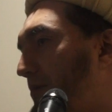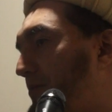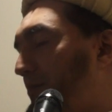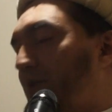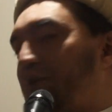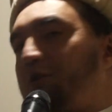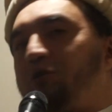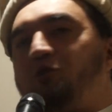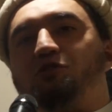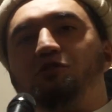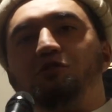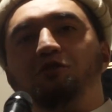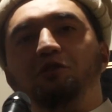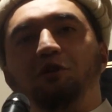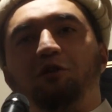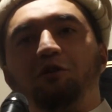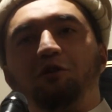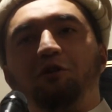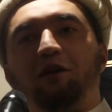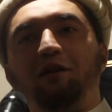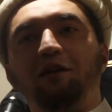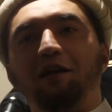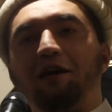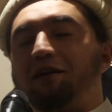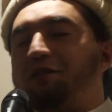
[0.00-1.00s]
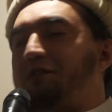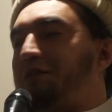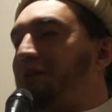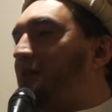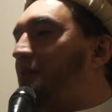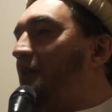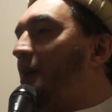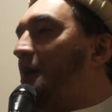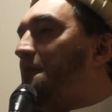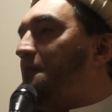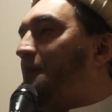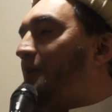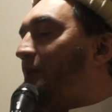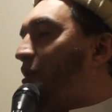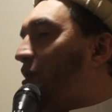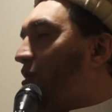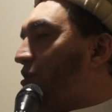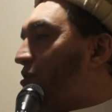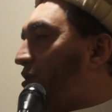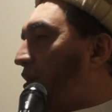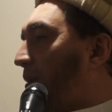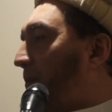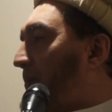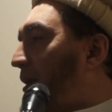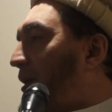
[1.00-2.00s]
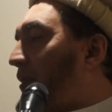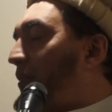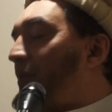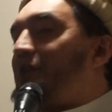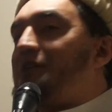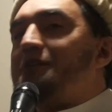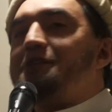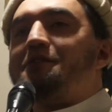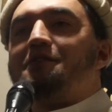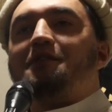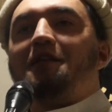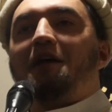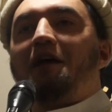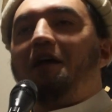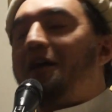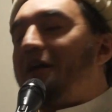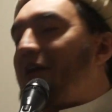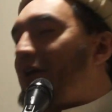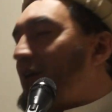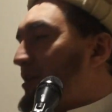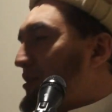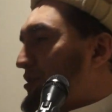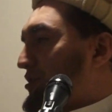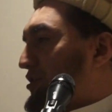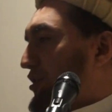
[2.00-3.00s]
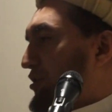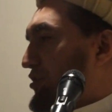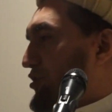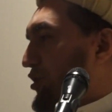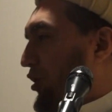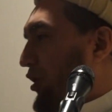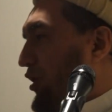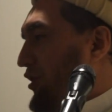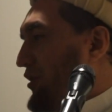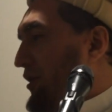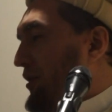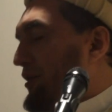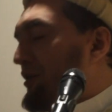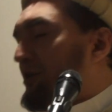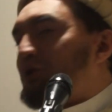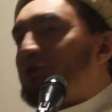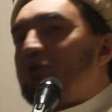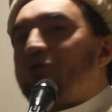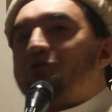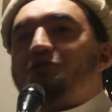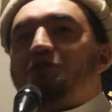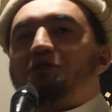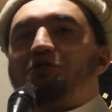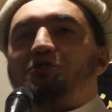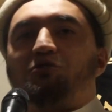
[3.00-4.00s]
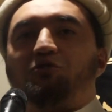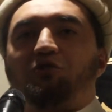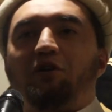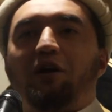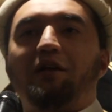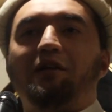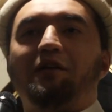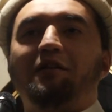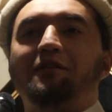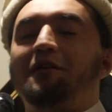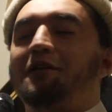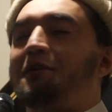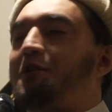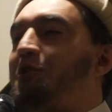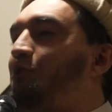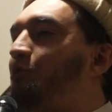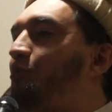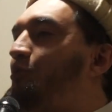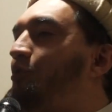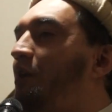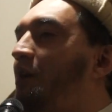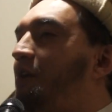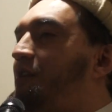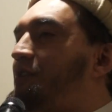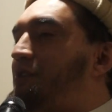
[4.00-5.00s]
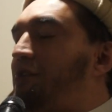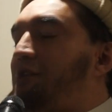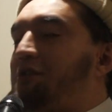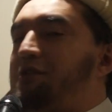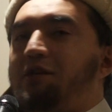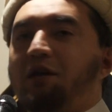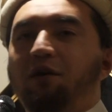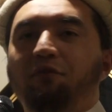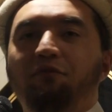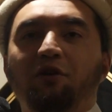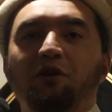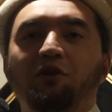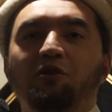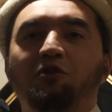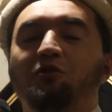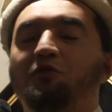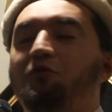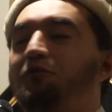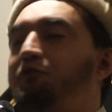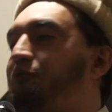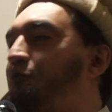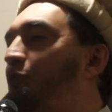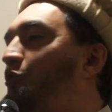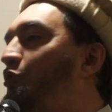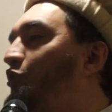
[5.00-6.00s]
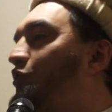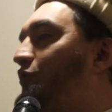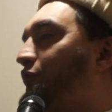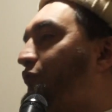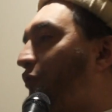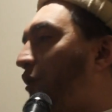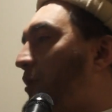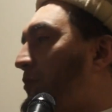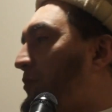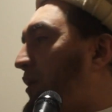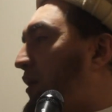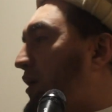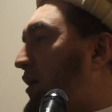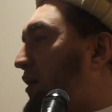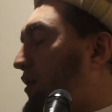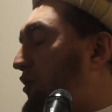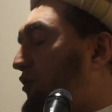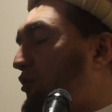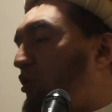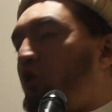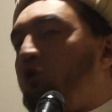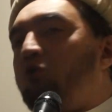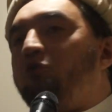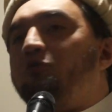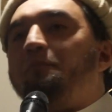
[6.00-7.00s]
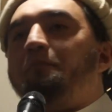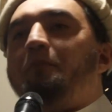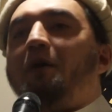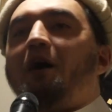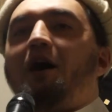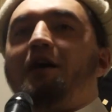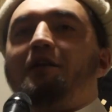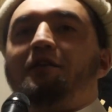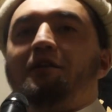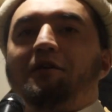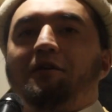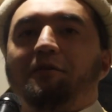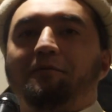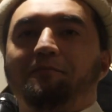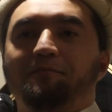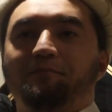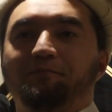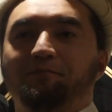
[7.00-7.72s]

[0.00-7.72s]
But you're still connected because the mother is there. She's holding you, she's cradling you, she's giving you food from her own body.